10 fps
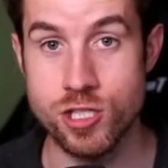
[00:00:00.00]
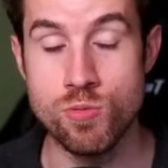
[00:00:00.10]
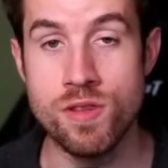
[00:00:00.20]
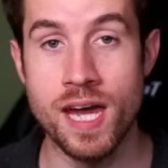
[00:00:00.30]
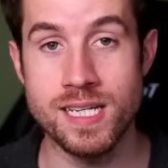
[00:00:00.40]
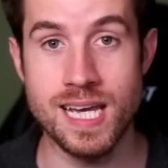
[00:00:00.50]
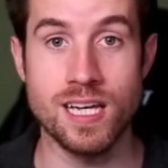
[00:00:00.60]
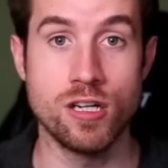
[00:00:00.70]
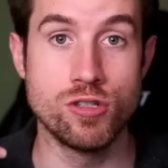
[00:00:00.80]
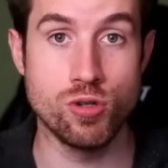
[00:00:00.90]
You then take
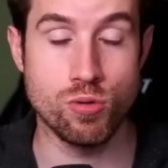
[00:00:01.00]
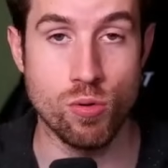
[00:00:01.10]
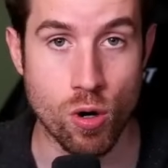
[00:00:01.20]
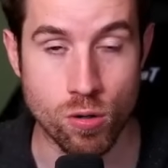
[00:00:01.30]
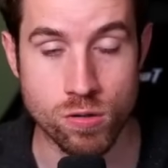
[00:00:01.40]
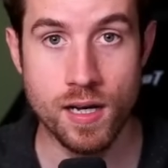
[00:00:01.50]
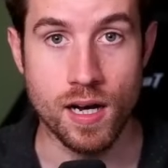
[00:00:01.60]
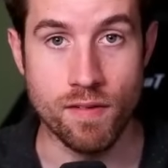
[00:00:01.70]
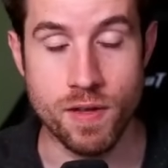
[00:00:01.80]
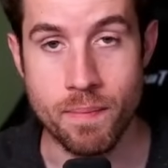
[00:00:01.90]
control
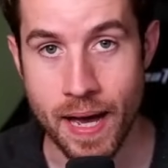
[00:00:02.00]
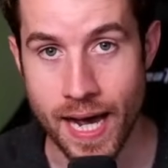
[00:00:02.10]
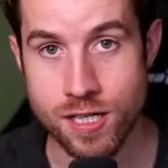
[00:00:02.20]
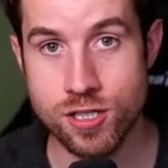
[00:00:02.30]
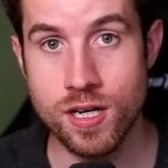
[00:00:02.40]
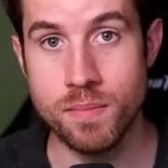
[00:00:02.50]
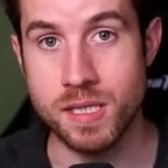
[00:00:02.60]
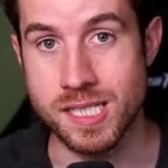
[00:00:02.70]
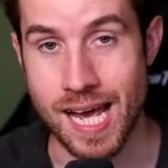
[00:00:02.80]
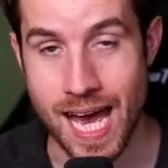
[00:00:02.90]
of the match
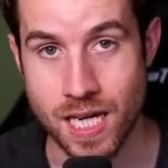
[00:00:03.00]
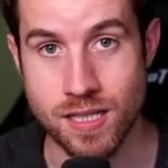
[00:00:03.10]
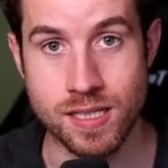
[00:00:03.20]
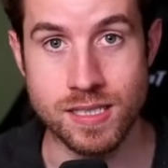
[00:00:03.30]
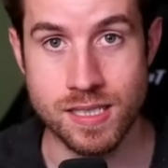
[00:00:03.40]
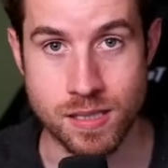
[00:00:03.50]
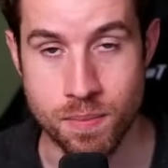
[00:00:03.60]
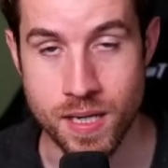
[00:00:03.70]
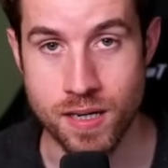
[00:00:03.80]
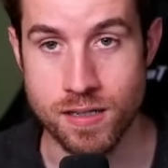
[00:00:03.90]
because Agatha
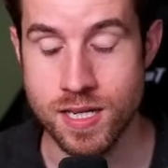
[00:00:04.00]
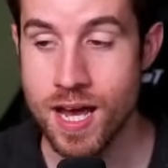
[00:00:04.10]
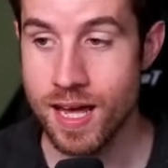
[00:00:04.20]
disappears.